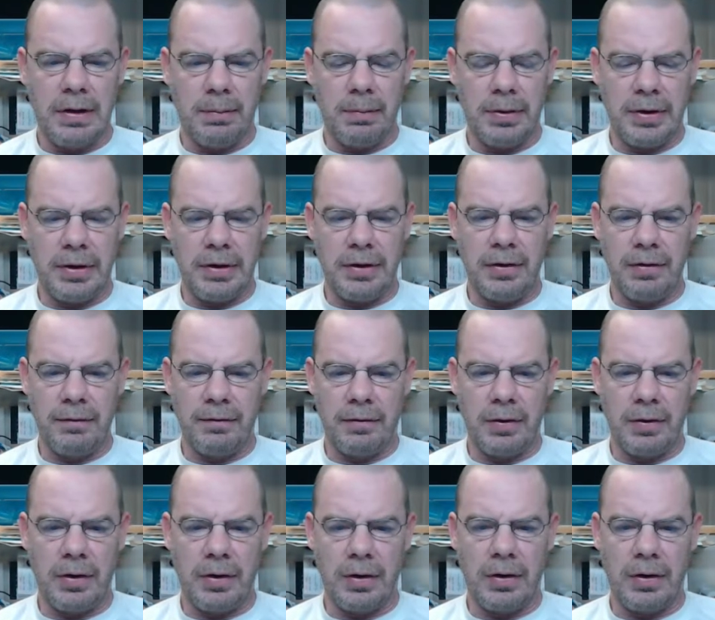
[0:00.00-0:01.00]
But
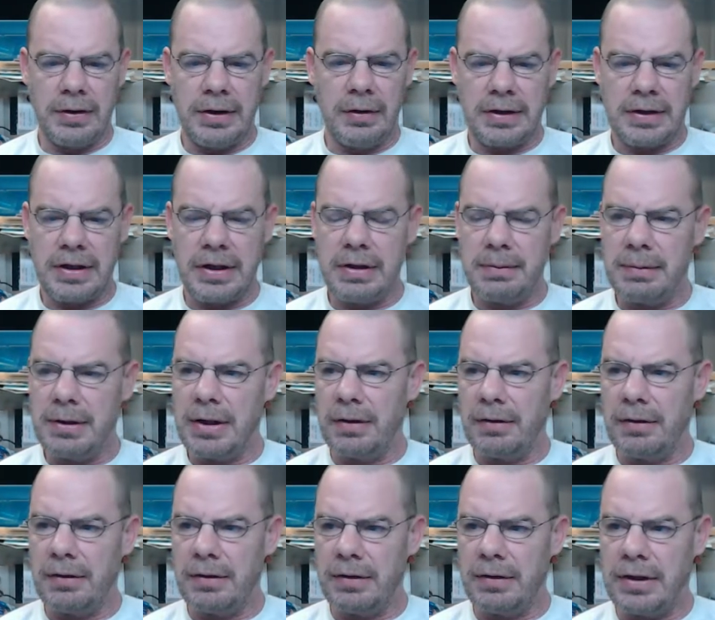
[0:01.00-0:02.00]
overall, it, it came
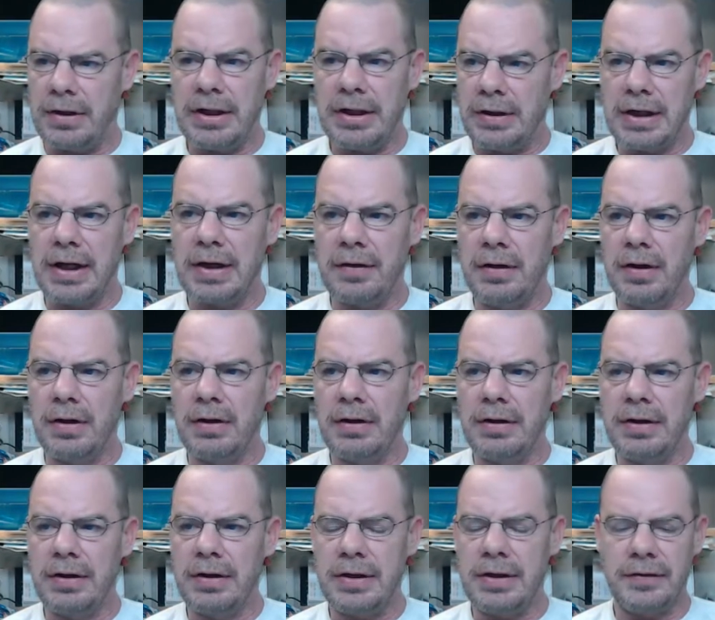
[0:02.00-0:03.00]
out and it, and it got
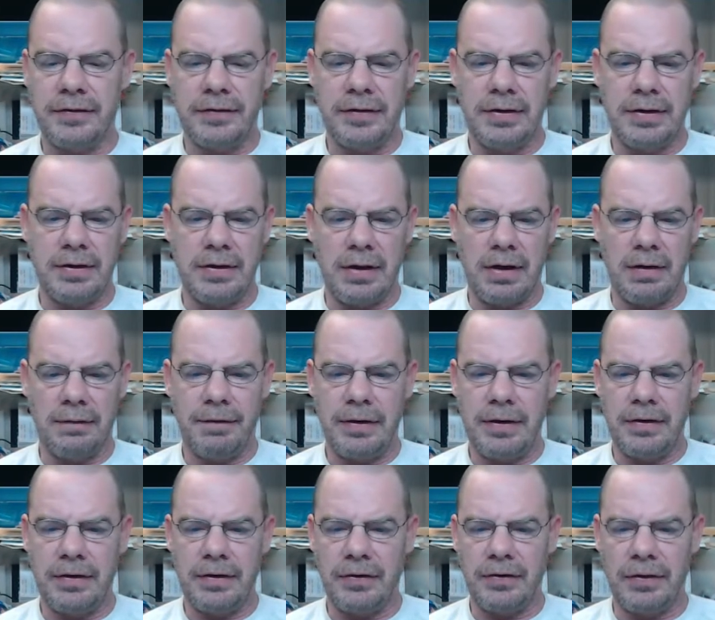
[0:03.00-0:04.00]
done. He just didn't uh,
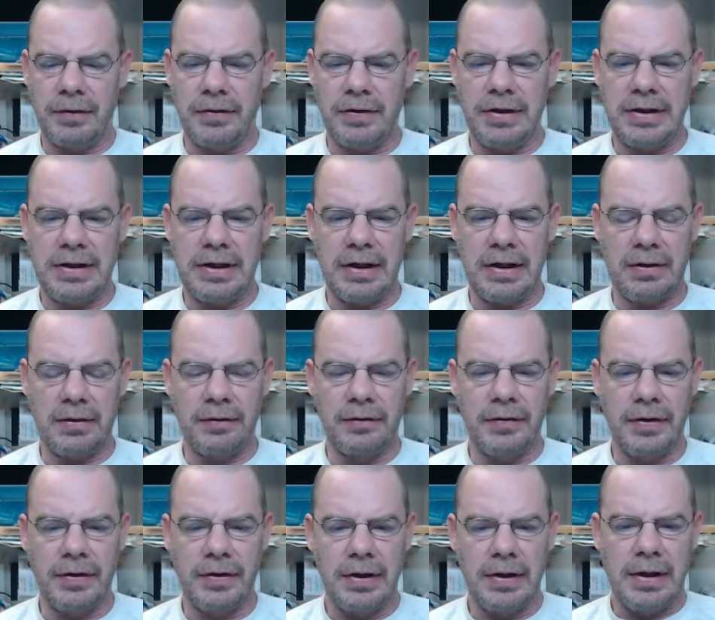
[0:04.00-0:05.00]
finish all the decals.
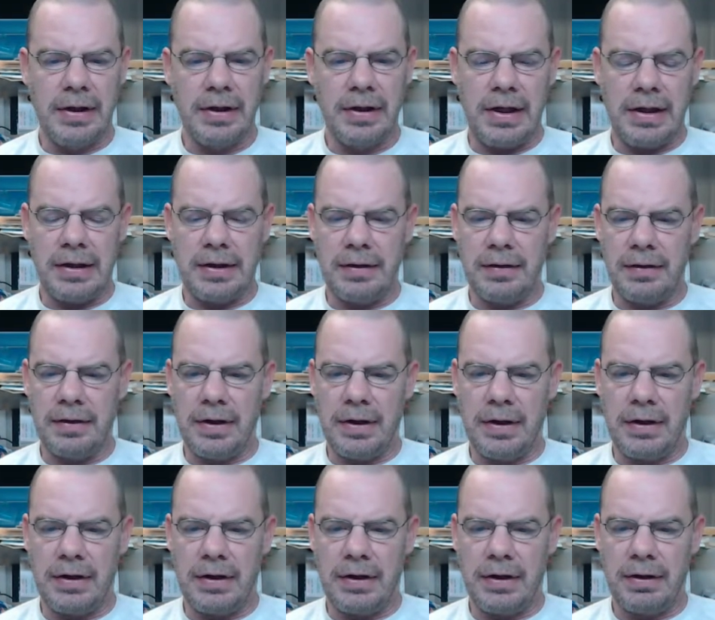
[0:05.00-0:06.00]
and
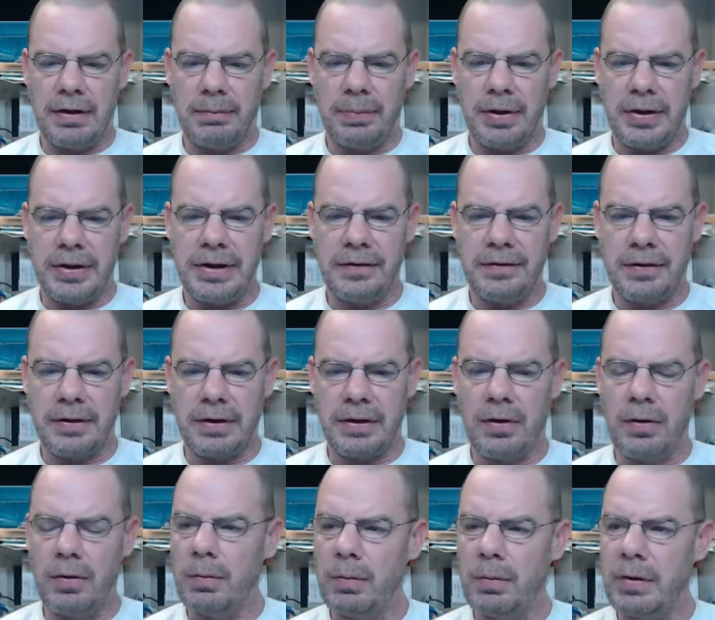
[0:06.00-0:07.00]
uh, But he took it
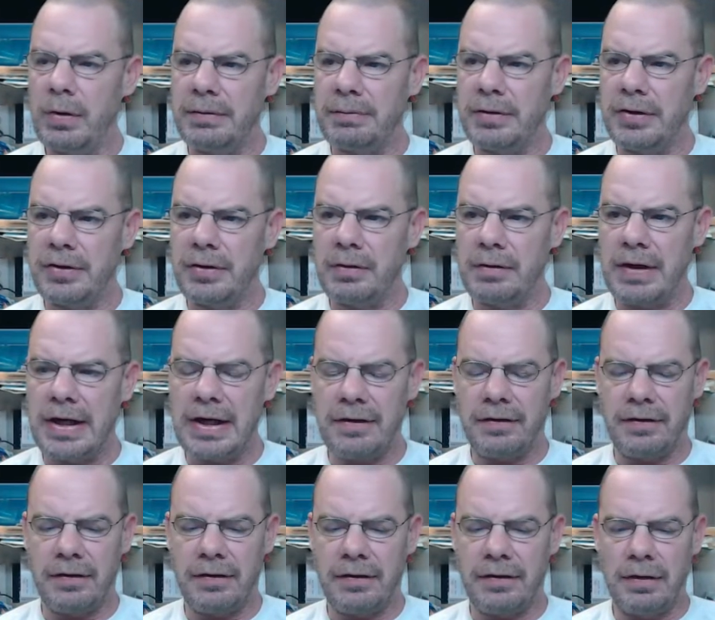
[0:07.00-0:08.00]
home with him to do that,
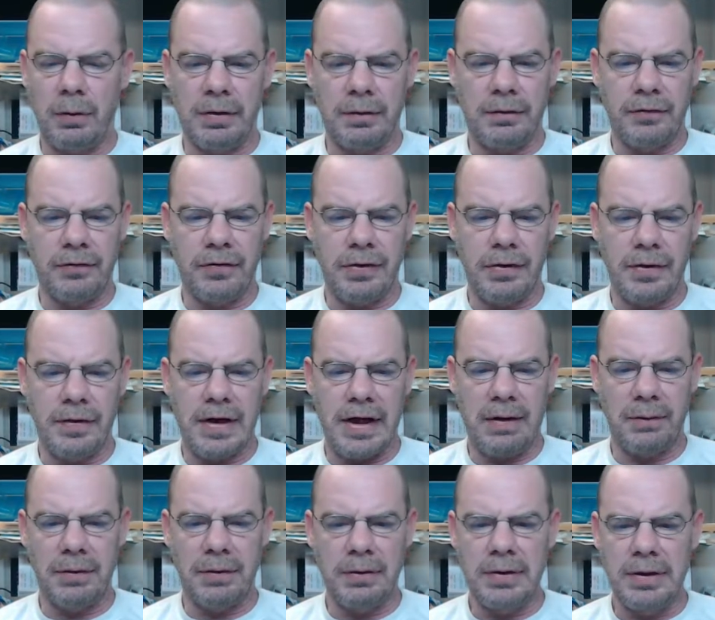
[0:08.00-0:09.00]
so I won't be able to show you
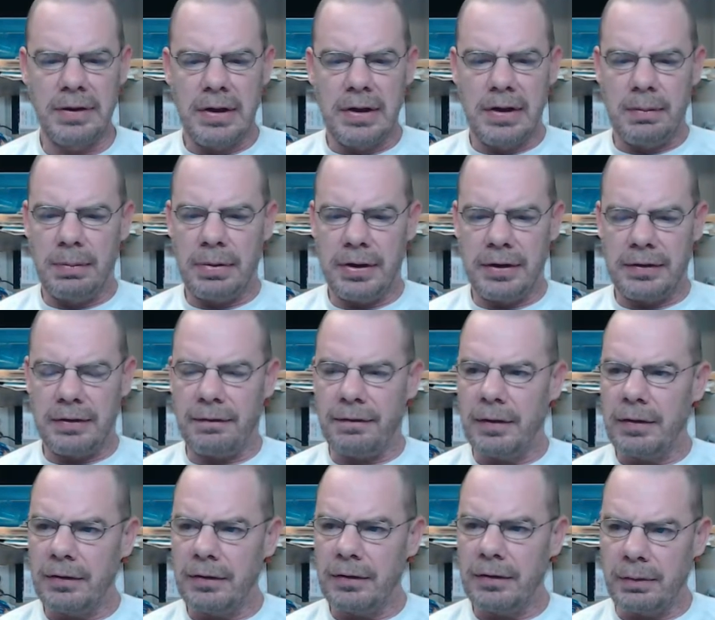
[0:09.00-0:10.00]
that one. But the
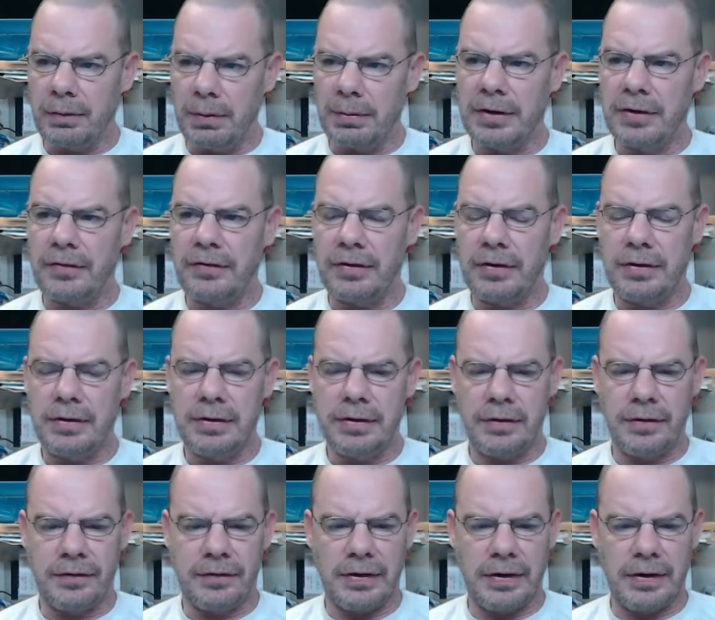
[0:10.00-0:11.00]
first one I'm going to show you
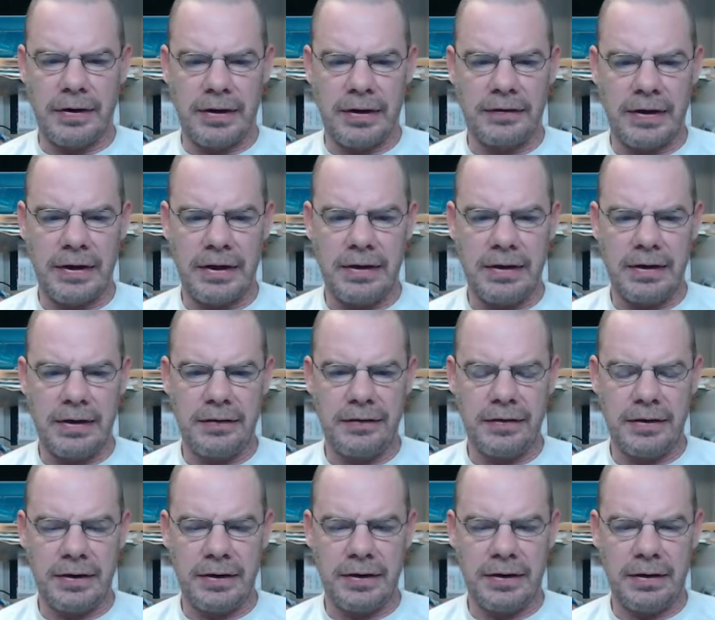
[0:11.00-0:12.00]
is uh, Sandy's
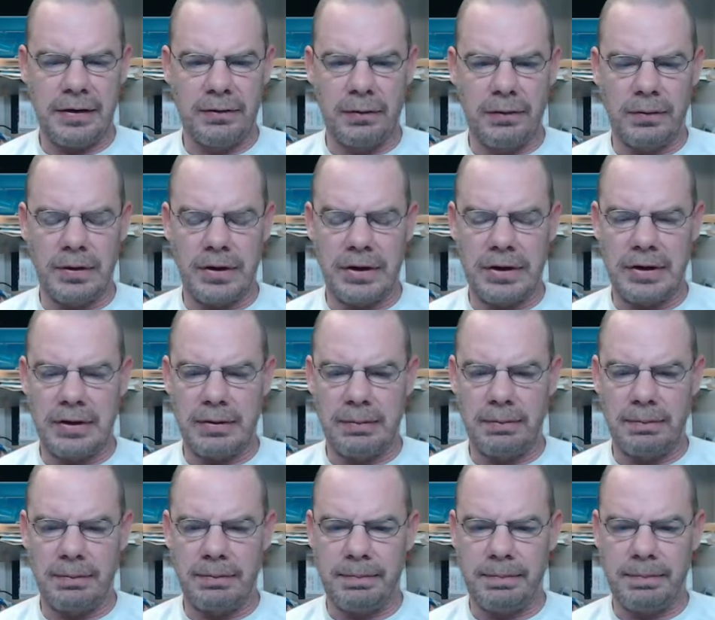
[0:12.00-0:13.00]
uh, little
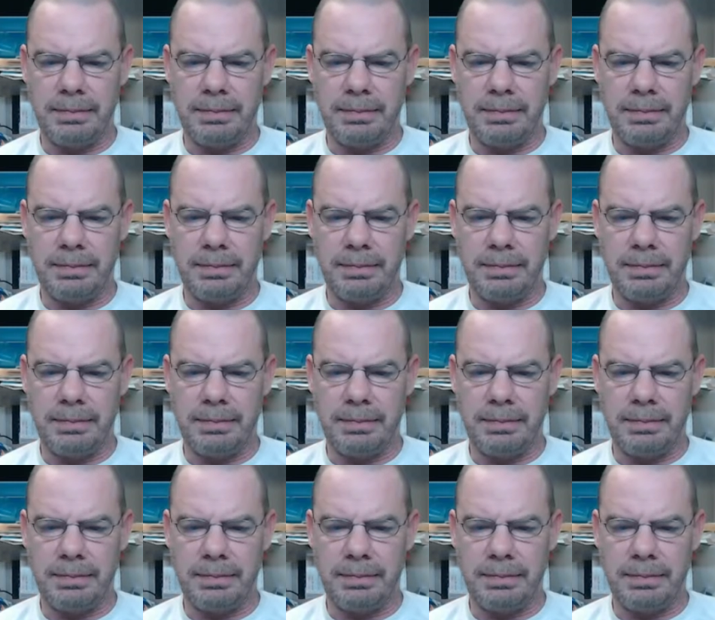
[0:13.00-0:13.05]
um,